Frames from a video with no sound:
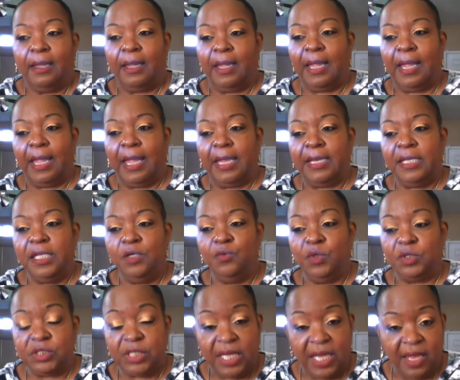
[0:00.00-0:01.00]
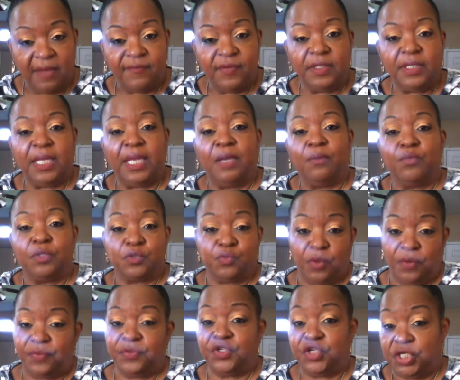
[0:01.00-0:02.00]
And he went to heaven and was
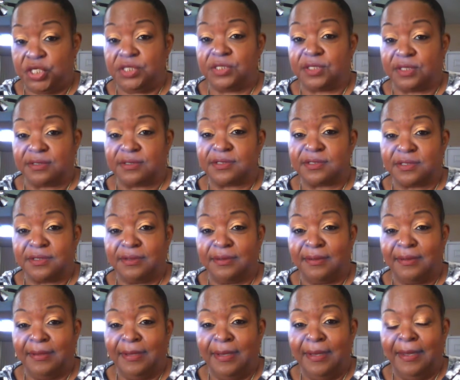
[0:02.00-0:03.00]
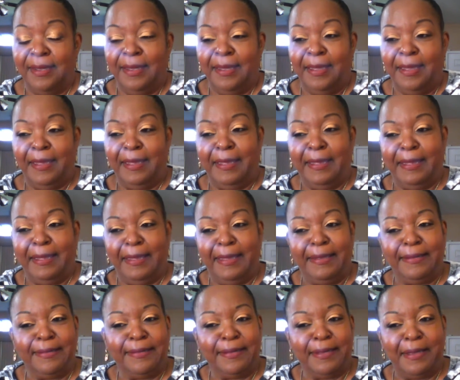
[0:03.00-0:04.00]
with Jesus.
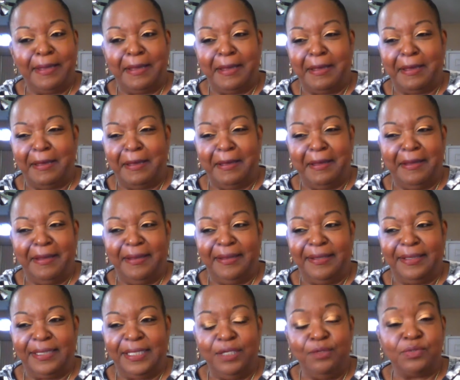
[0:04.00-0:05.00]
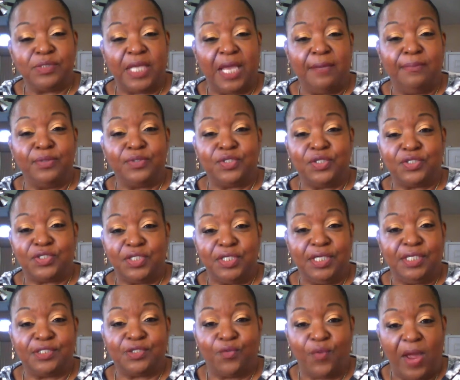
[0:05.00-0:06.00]
And he was able to see
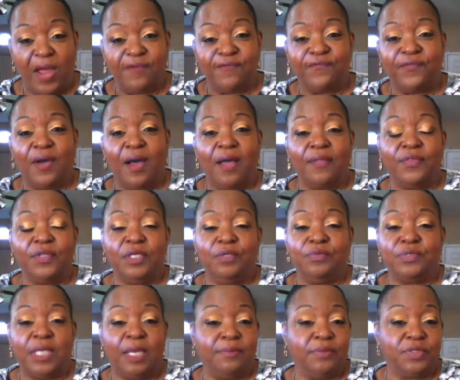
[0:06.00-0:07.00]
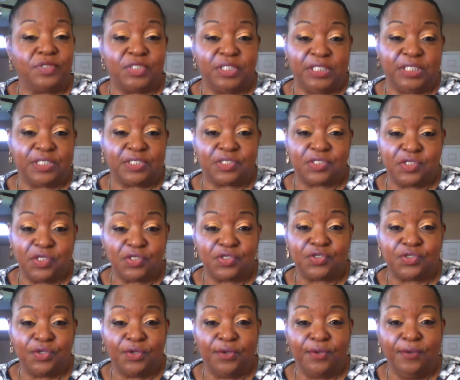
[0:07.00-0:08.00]
his grandfather. He was able to see his
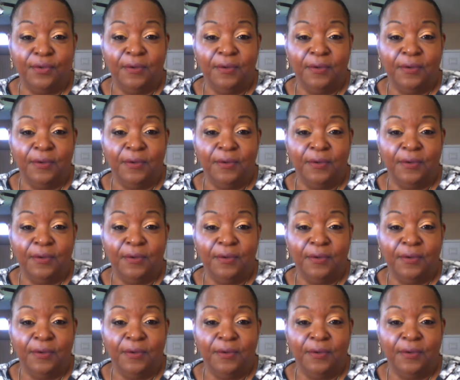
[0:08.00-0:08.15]
sister.